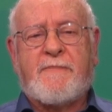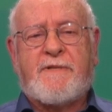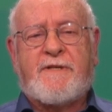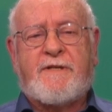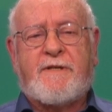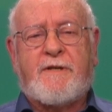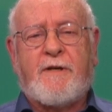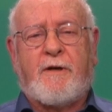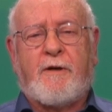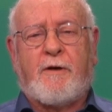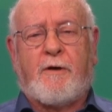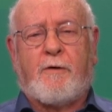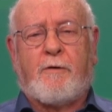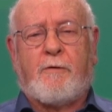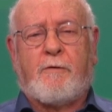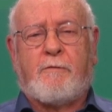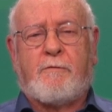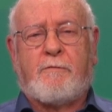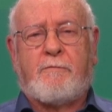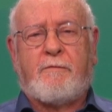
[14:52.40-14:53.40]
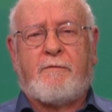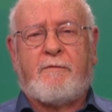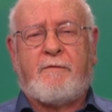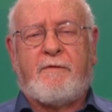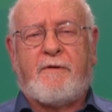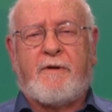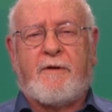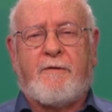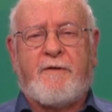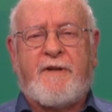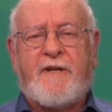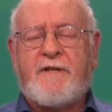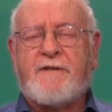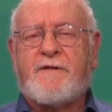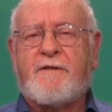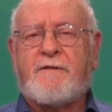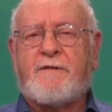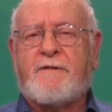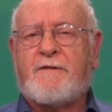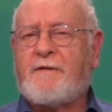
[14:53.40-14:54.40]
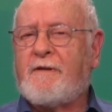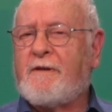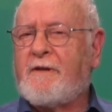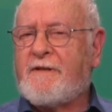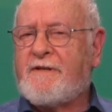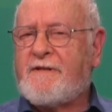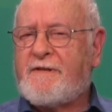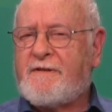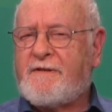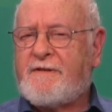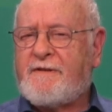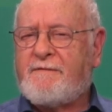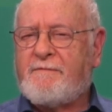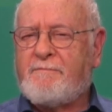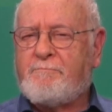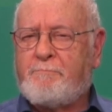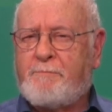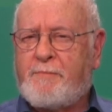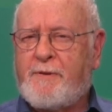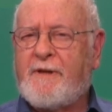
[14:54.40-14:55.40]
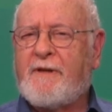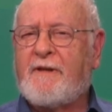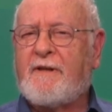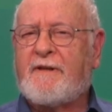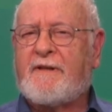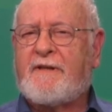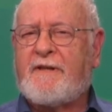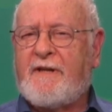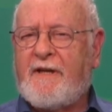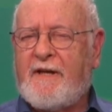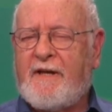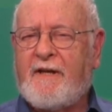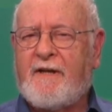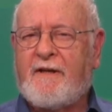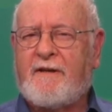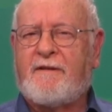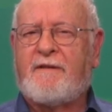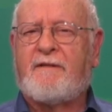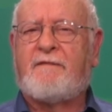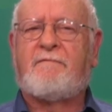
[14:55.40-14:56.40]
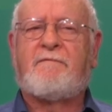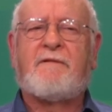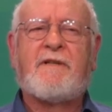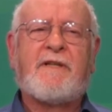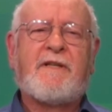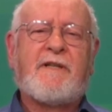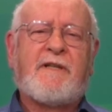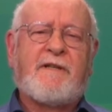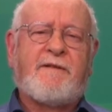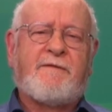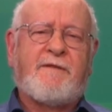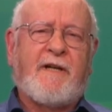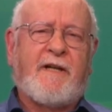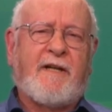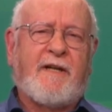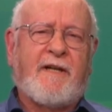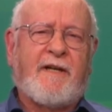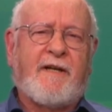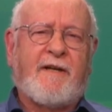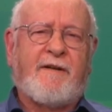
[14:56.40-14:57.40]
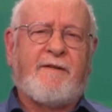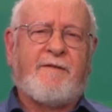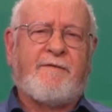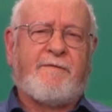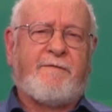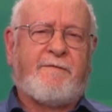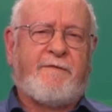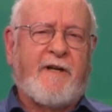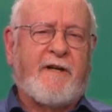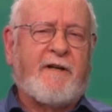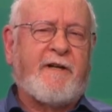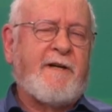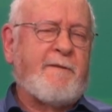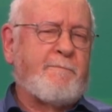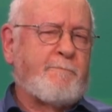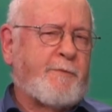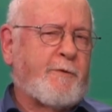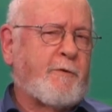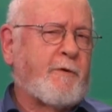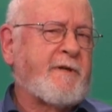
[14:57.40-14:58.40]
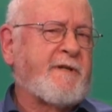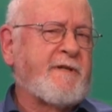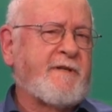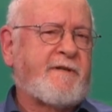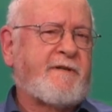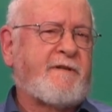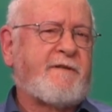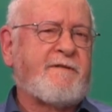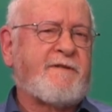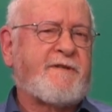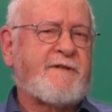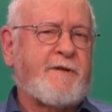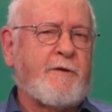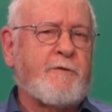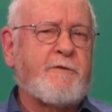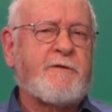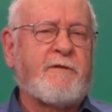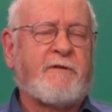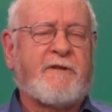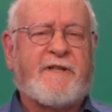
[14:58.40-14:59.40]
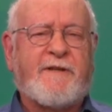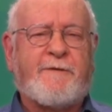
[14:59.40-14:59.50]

So, you know, these are built-in very important social